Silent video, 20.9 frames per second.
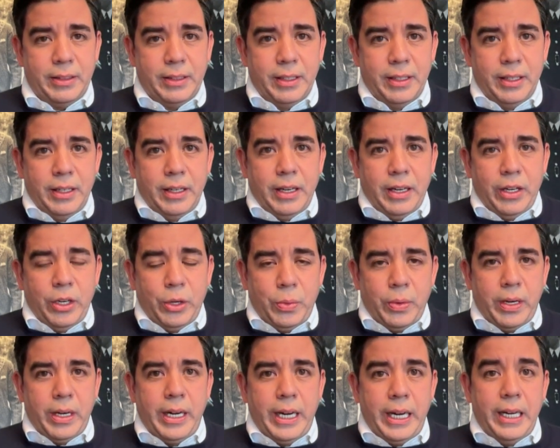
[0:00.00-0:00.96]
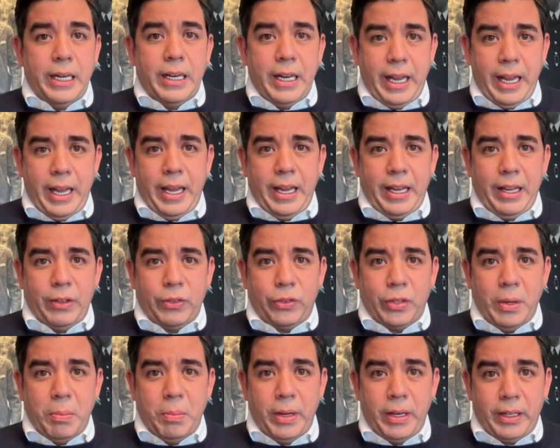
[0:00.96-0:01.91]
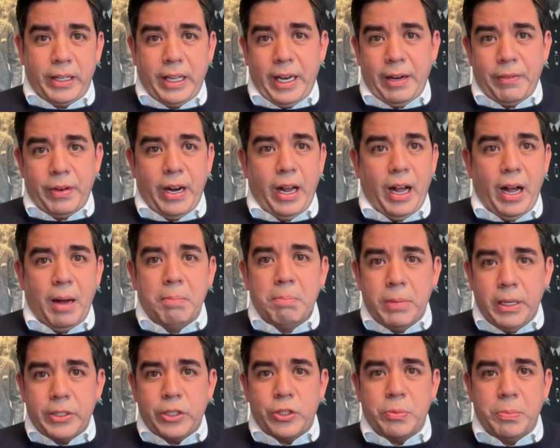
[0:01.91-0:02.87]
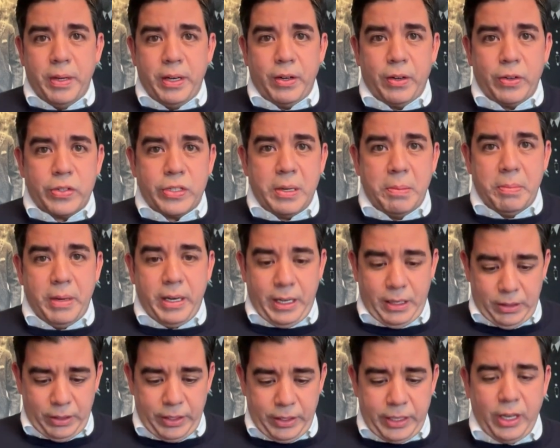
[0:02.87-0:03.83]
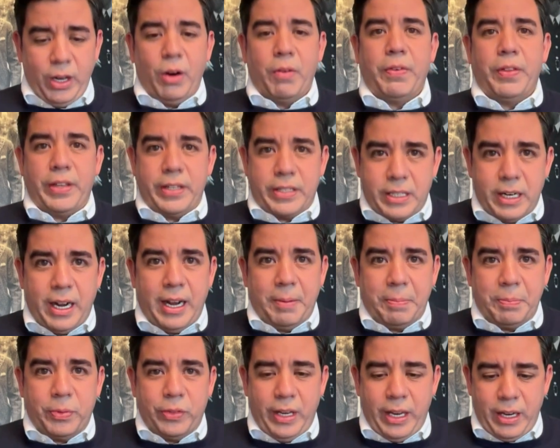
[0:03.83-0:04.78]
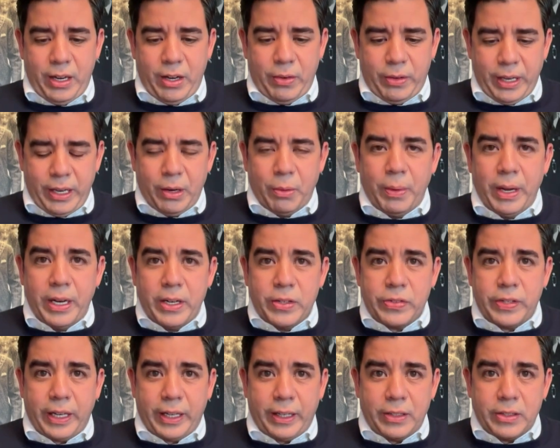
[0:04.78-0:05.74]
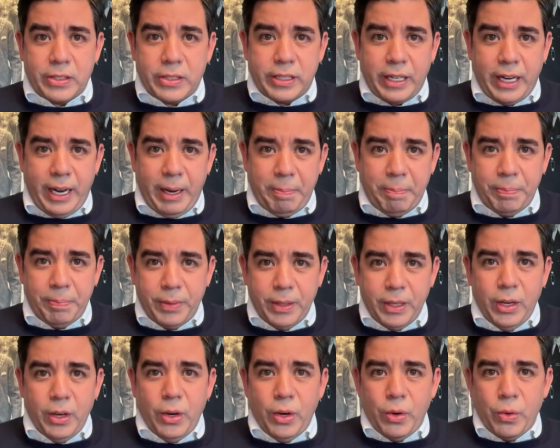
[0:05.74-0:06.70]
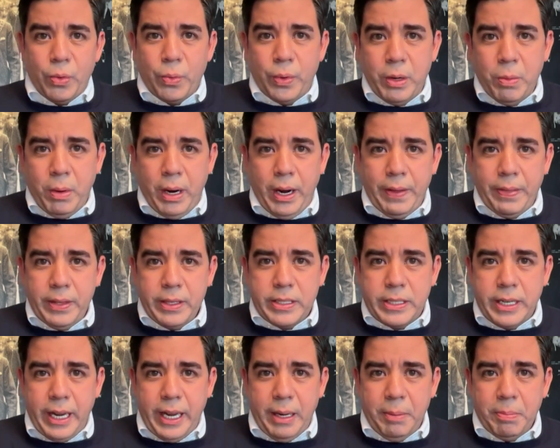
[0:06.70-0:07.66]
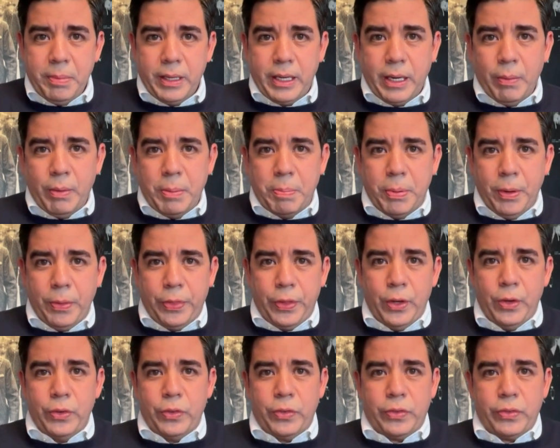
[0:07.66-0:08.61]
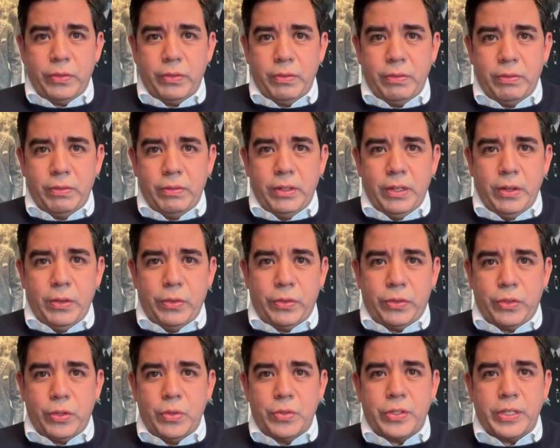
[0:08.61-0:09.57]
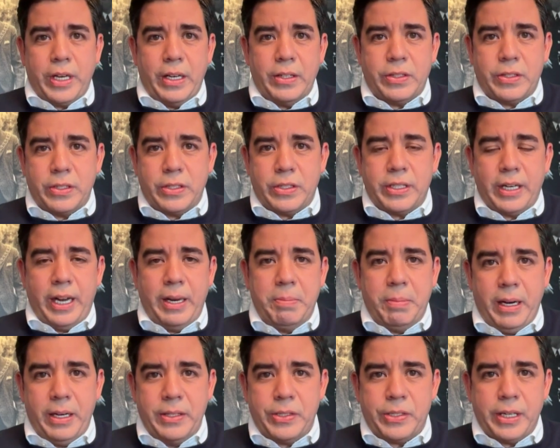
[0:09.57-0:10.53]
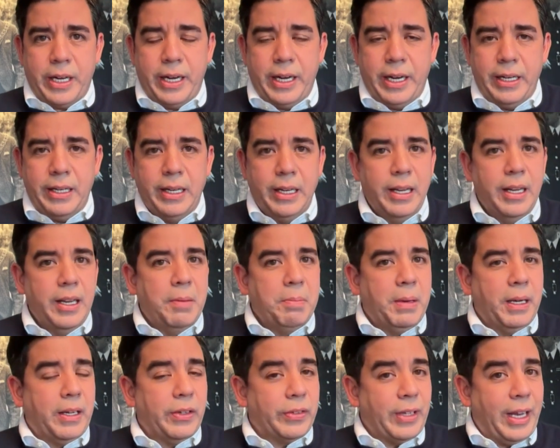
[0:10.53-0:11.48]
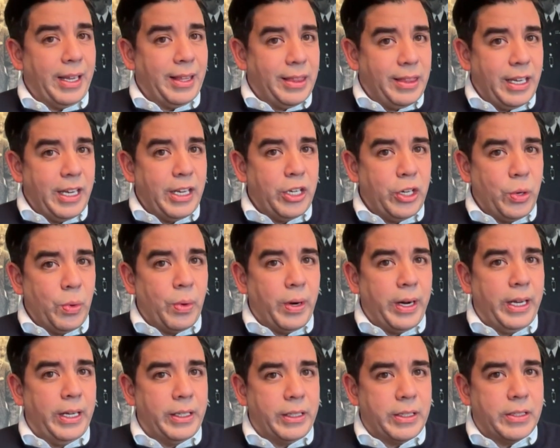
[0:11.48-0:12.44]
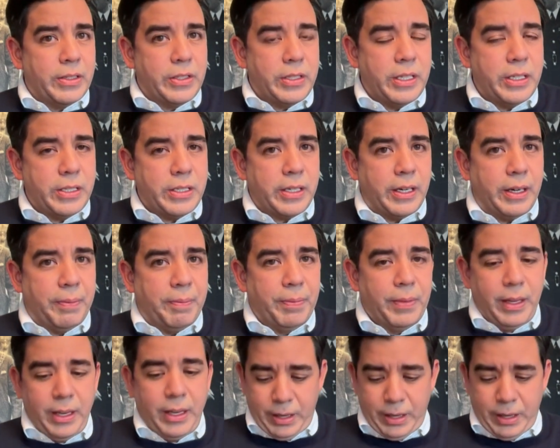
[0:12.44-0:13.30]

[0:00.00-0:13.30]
Mm-hmm. You would need a someone kind of an ombudsman or somebody looking over the top saying, "Okay, now wait a second, stop, rewind the tape. Can we put those those two sentences side by side because I think you are inconsistent."